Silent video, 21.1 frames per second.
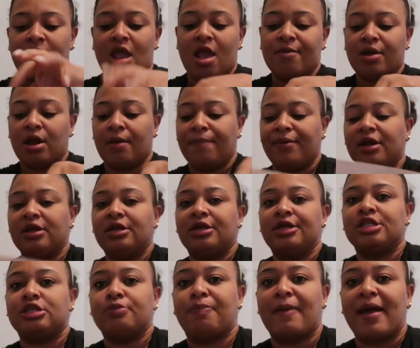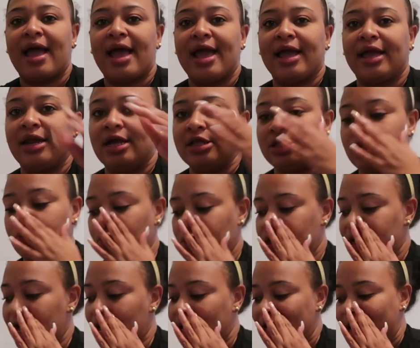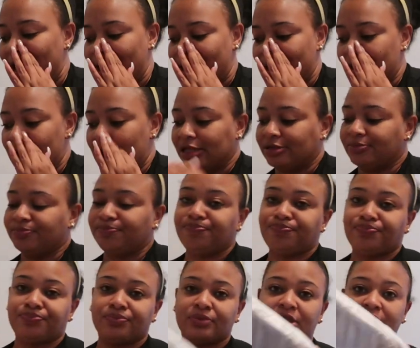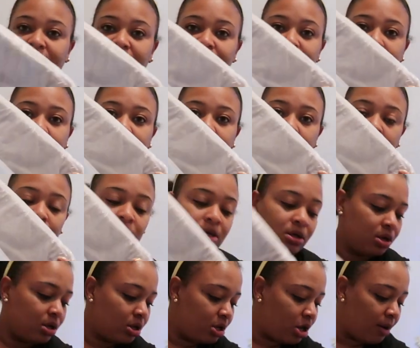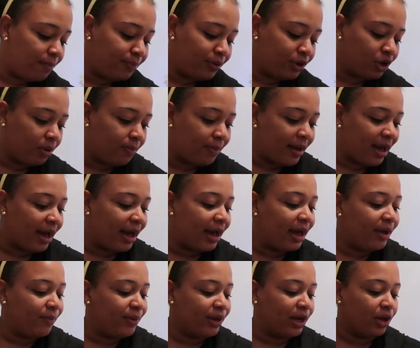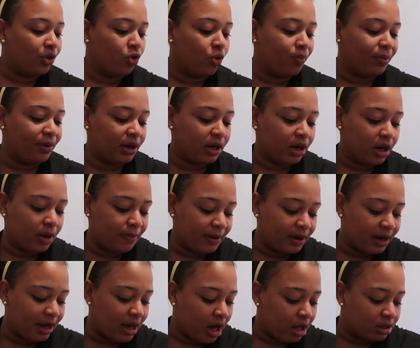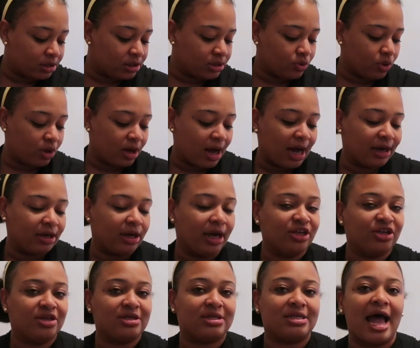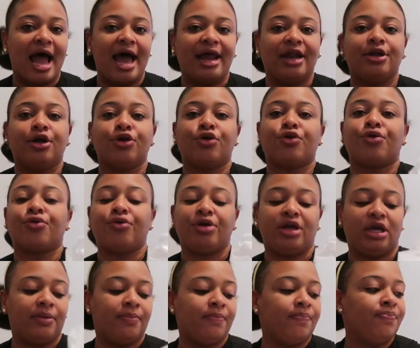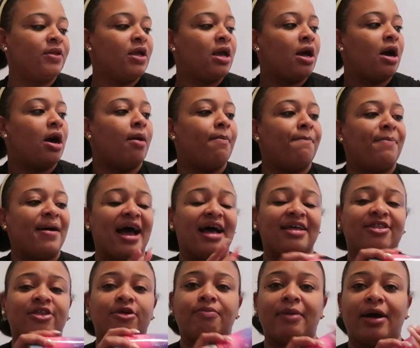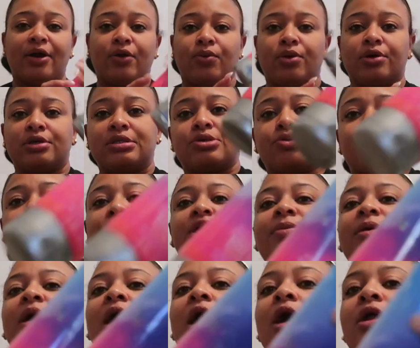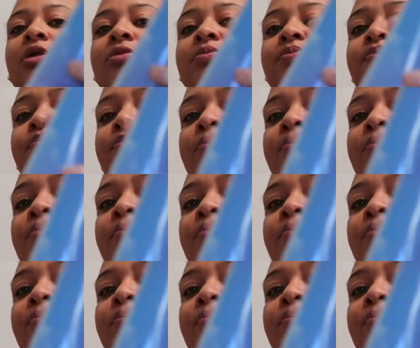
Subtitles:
I'm gonna put it in this bag, and I told y'all that I got this computer bag. We're gonna open it up, and I just added a Bath and Body Works cream, y'all,